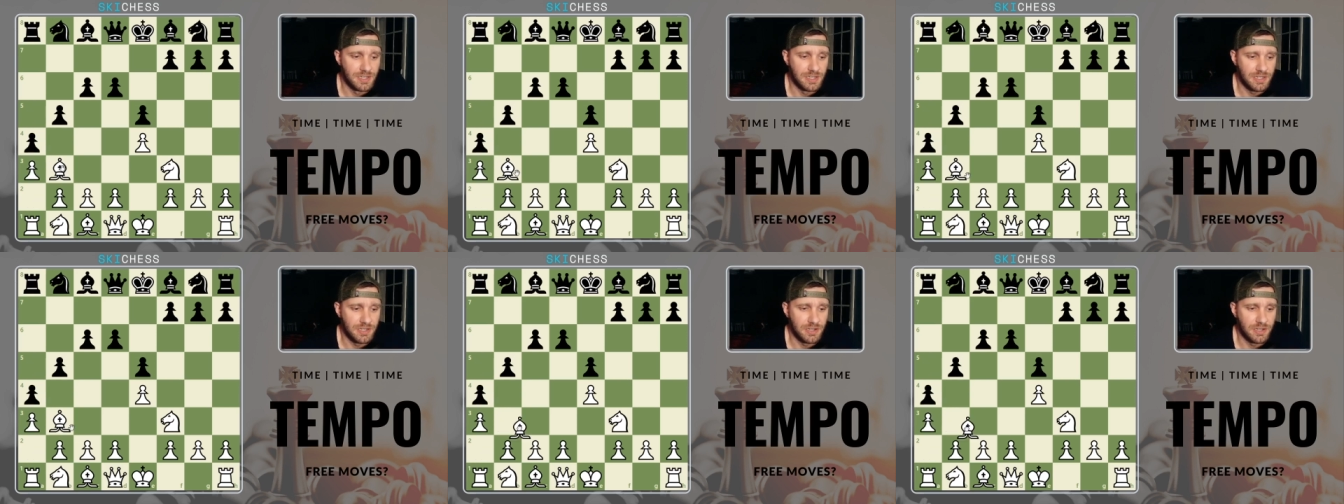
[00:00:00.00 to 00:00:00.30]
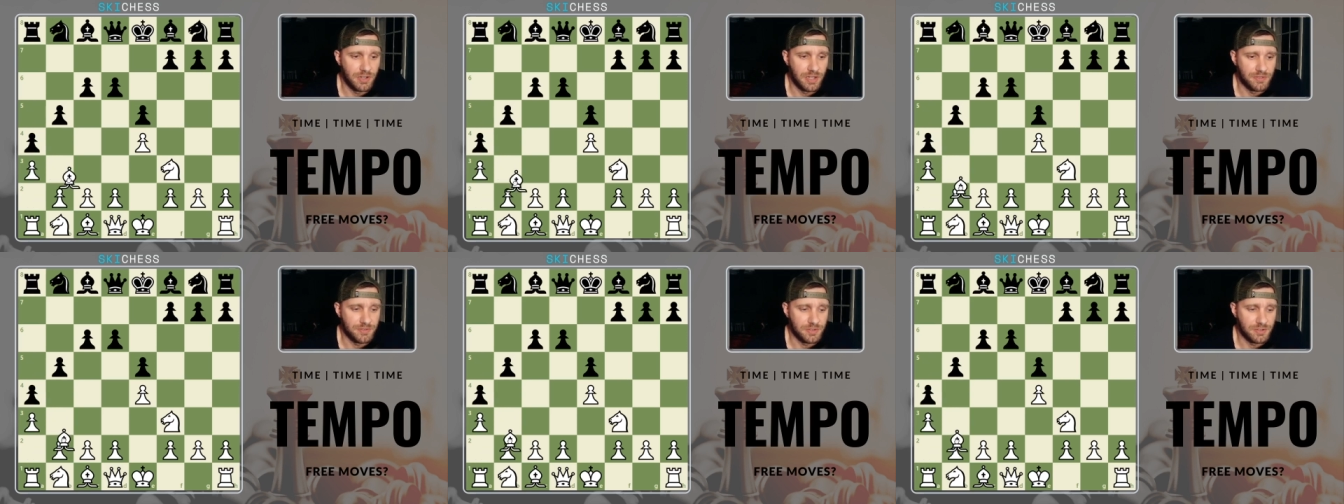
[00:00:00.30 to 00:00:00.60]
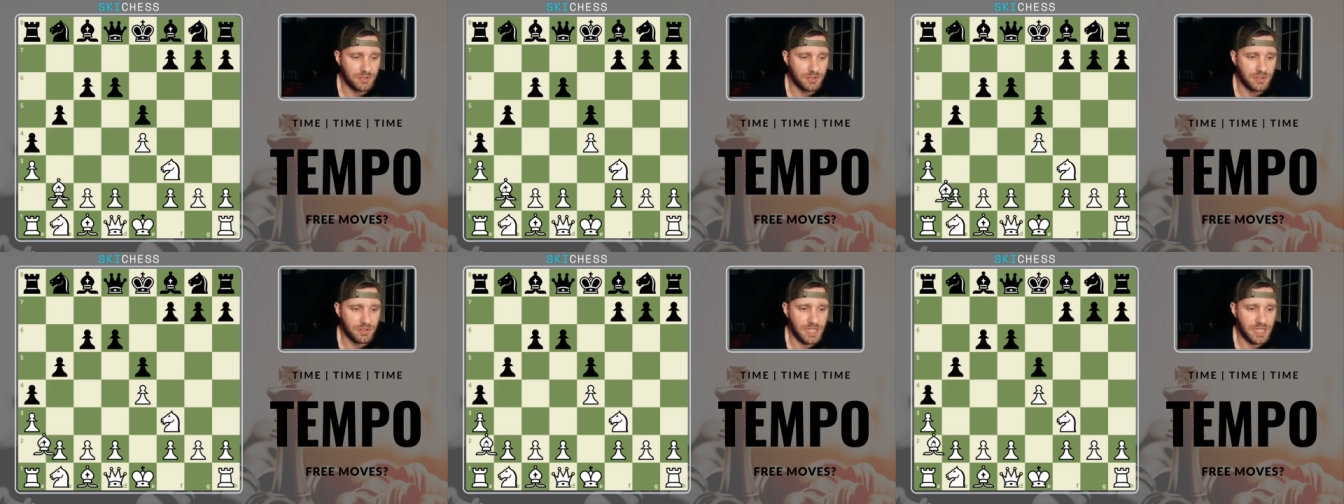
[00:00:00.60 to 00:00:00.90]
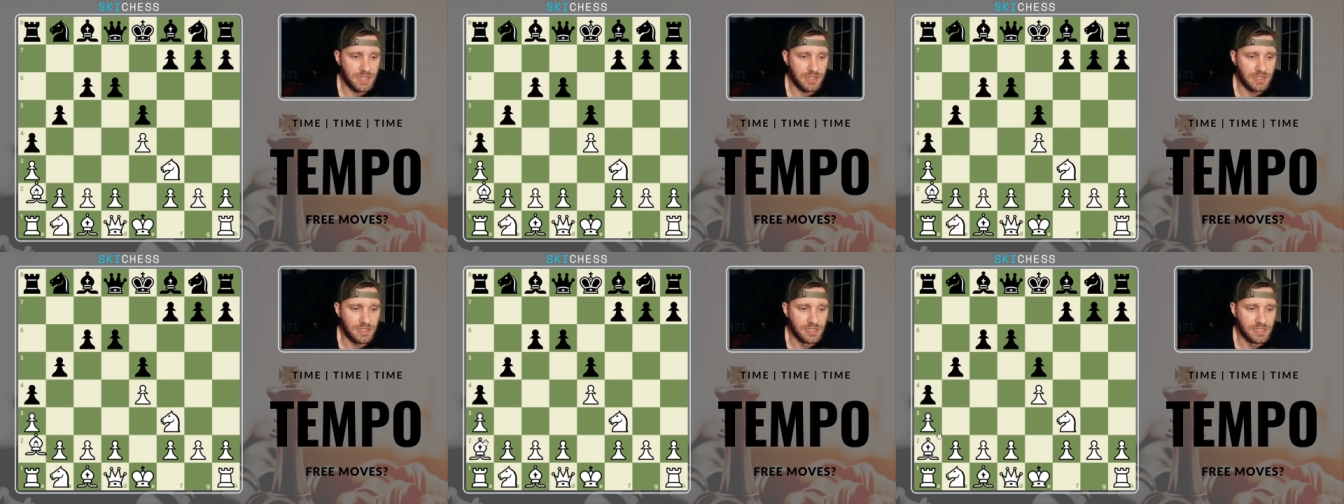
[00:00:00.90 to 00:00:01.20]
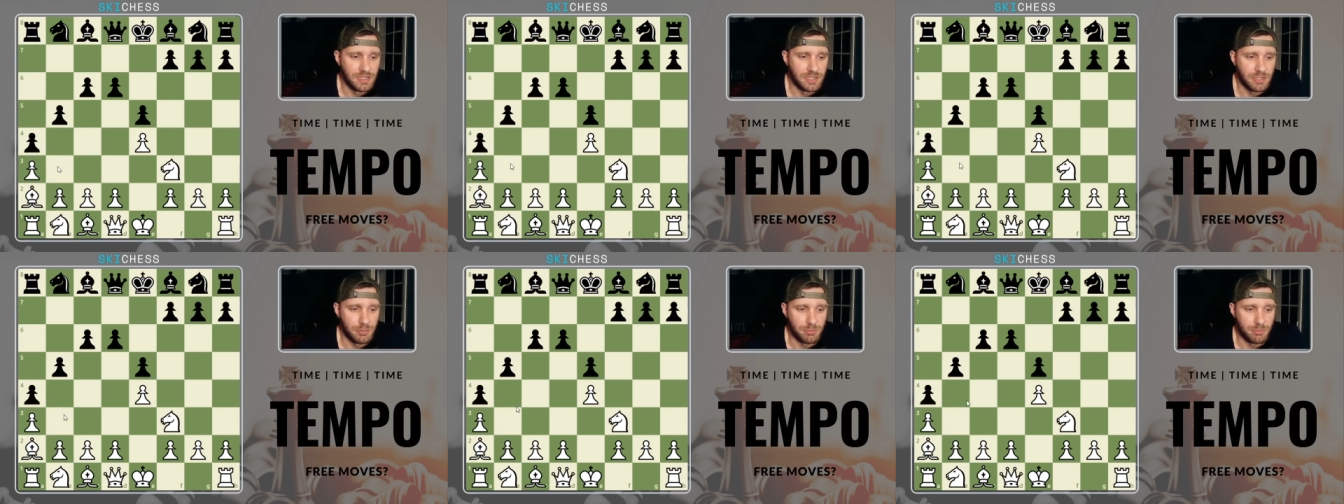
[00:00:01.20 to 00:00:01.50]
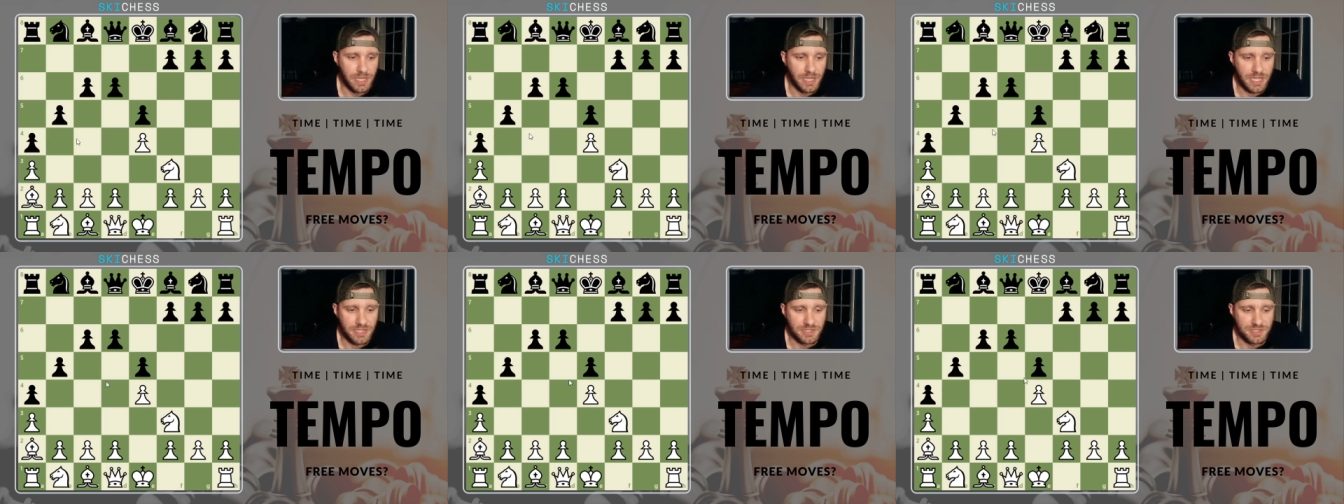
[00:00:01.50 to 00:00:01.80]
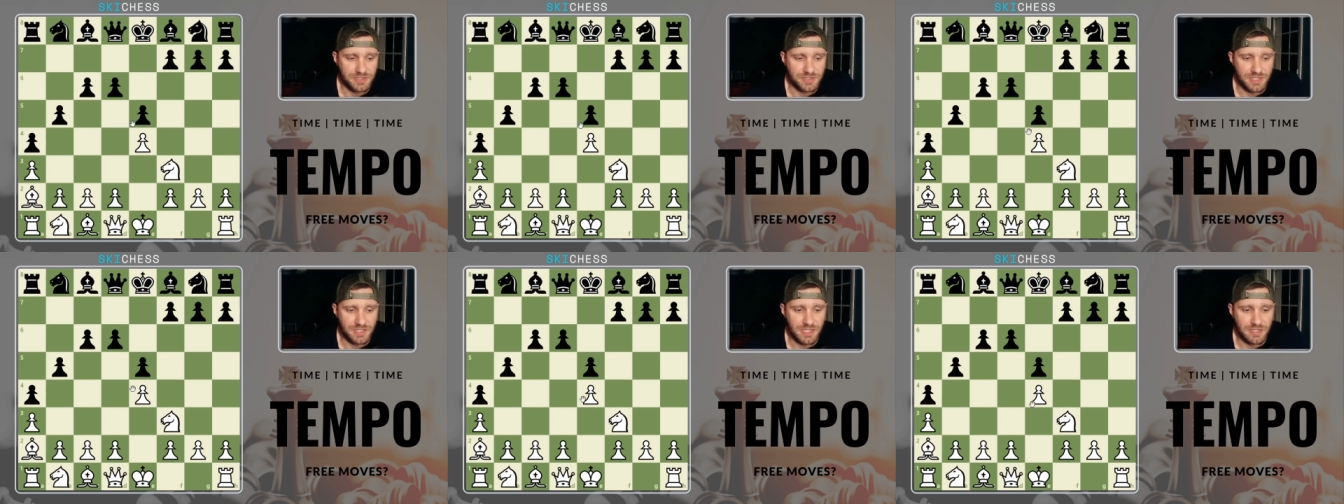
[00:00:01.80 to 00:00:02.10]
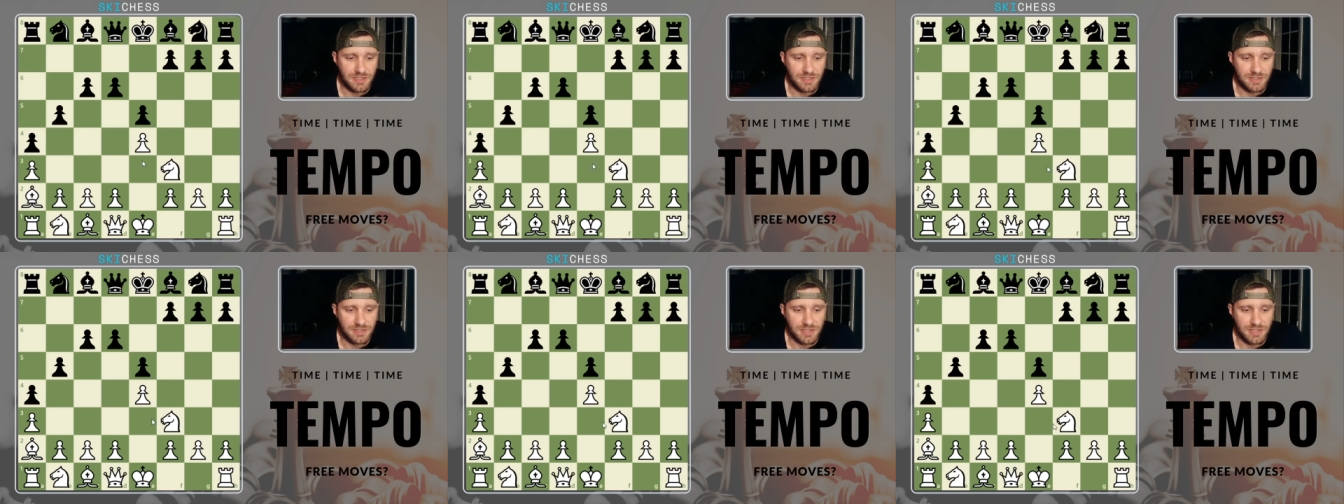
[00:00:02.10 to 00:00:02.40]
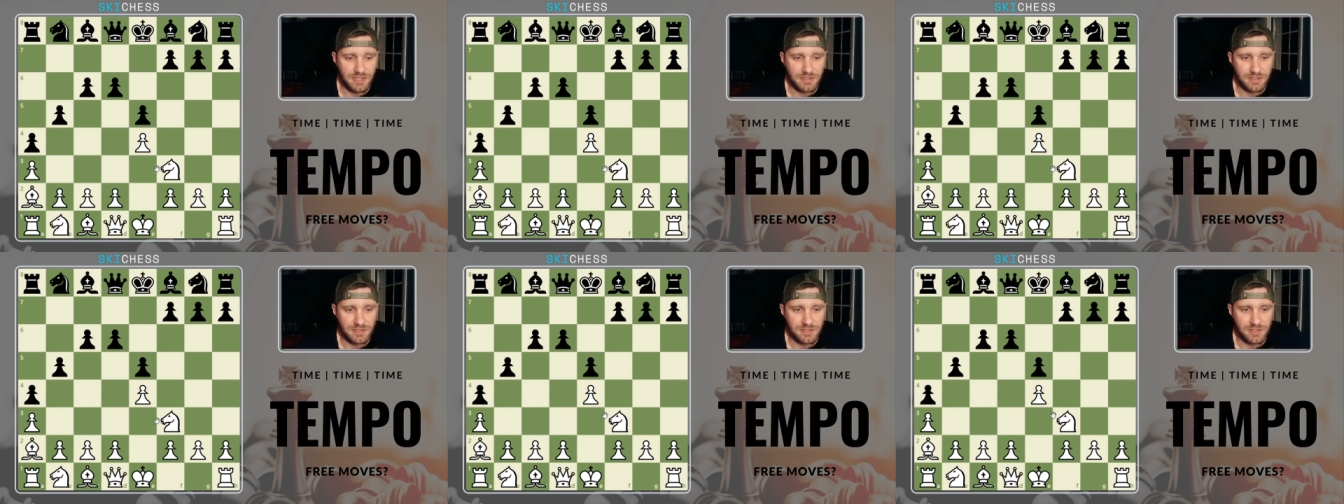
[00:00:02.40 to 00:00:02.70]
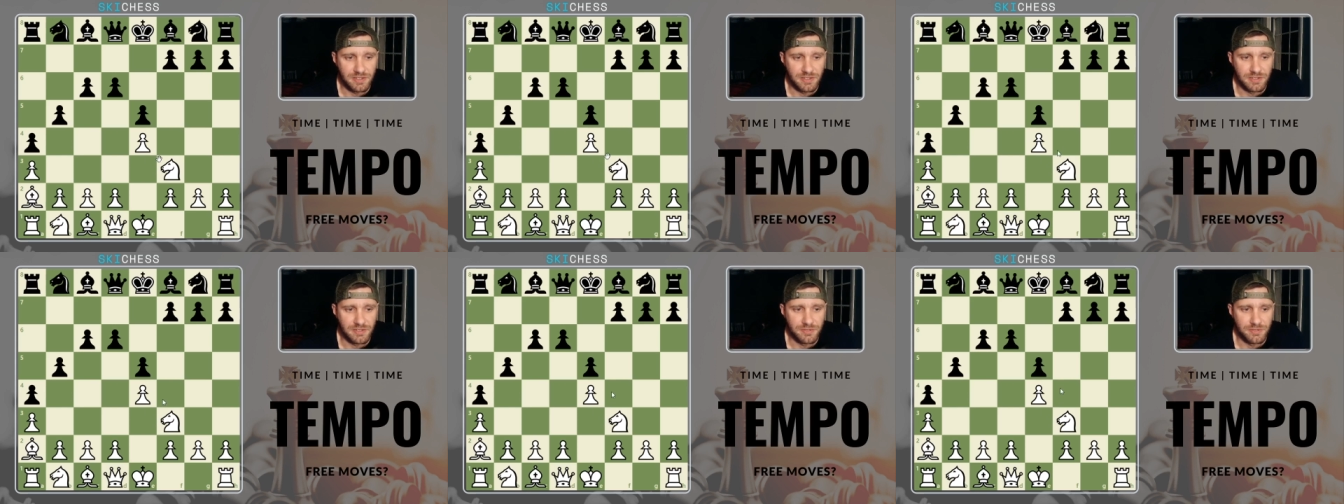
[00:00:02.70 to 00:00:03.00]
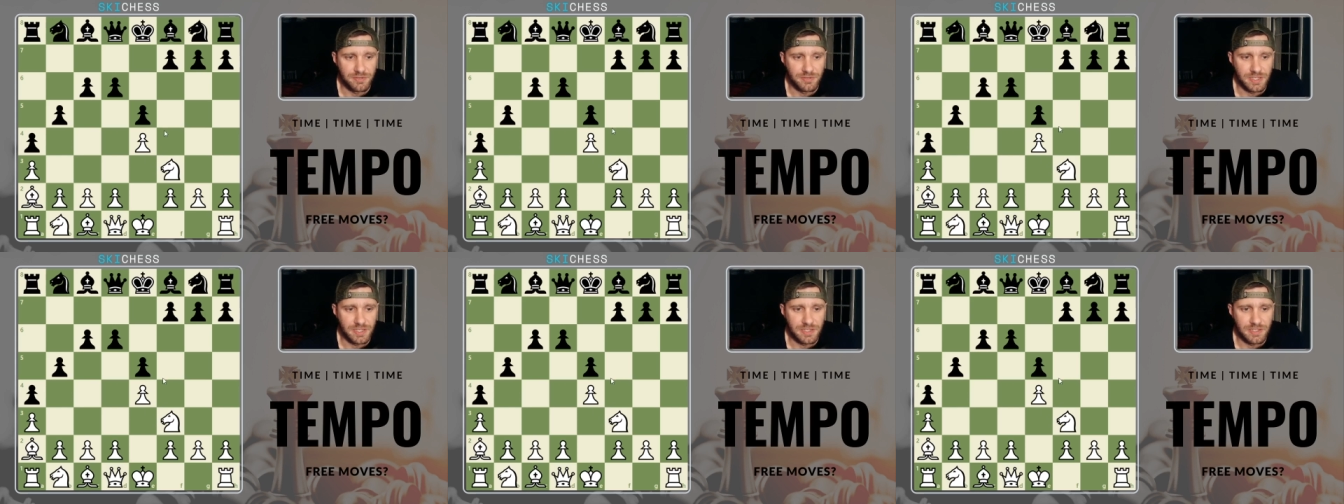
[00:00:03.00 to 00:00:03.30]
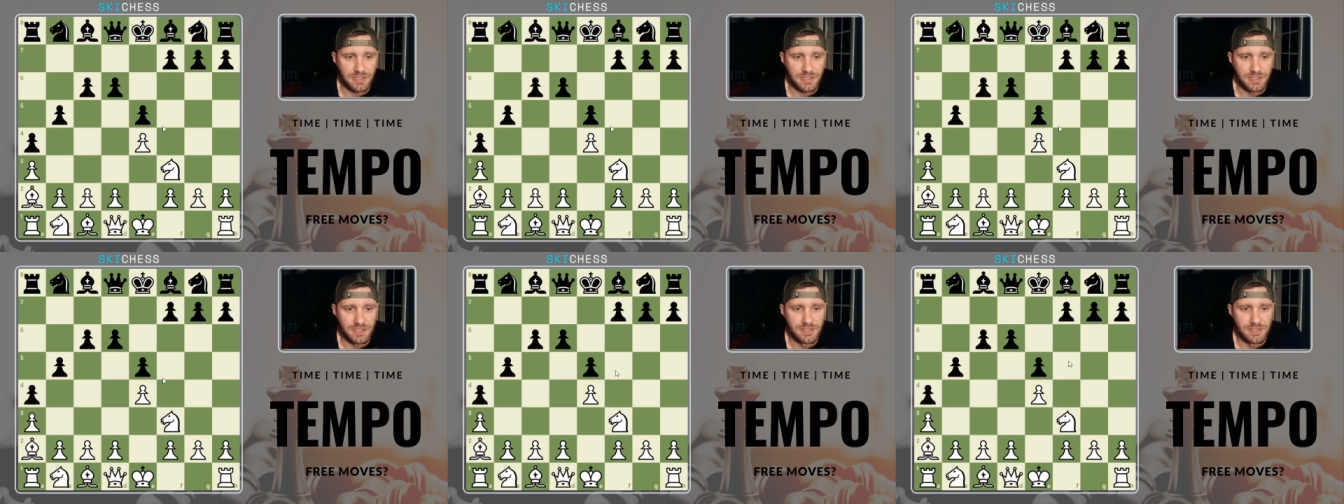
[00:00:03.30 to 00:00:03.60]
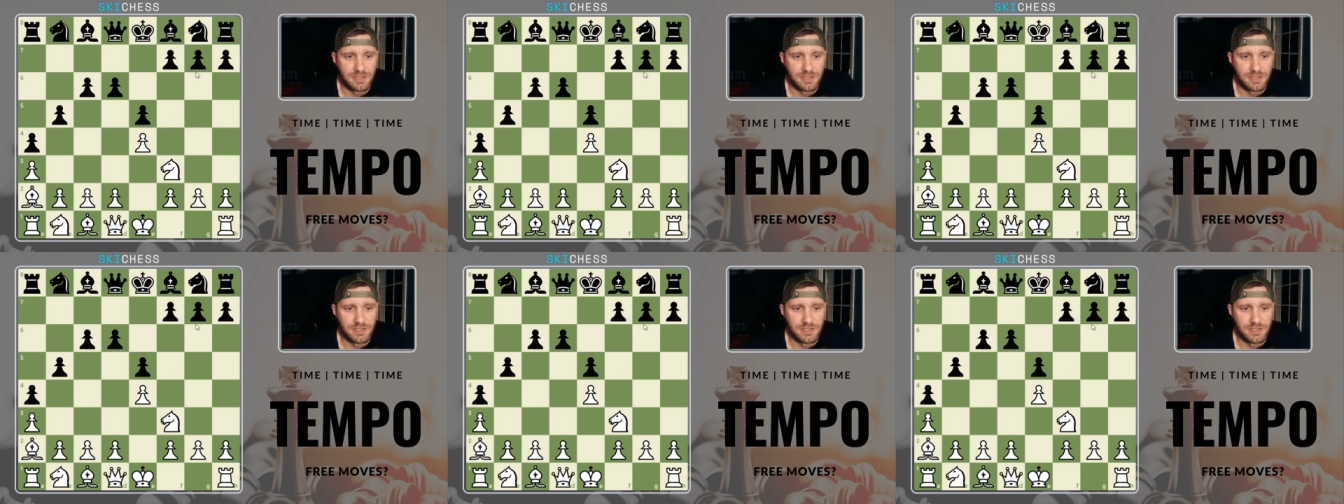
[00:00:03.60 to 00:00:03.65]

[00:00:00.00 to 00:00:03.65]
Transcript: you know after all that black just gained gained a ton of uh,